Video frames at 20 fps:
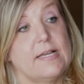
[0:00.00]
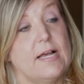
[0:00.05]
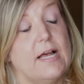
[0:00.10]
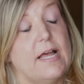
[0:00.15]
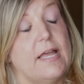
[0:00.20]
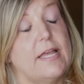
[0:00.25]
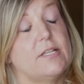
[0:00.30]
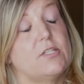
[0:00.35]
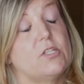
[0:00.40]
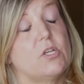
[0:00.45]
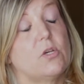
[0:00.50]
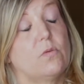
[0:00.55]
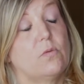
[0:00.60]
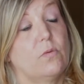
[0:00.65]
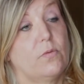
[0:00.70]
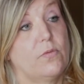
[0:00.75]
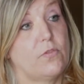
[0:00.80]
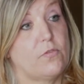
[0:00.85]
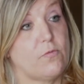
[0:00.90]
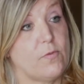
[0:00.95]
I had
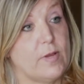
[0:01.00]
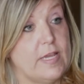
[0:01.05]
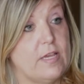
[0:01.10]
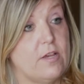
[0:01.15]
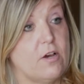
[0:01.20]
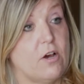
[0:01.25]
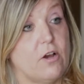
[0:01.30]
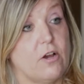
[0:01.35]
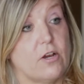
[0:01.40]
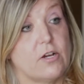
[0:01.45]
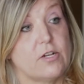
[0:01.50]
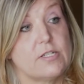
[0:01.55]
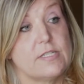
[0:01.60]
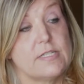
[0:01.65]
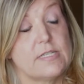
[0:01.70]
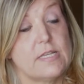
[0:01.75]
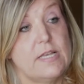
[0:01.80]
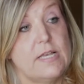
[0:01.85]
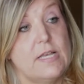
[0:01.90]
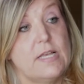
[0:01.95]
totaled 3 cars,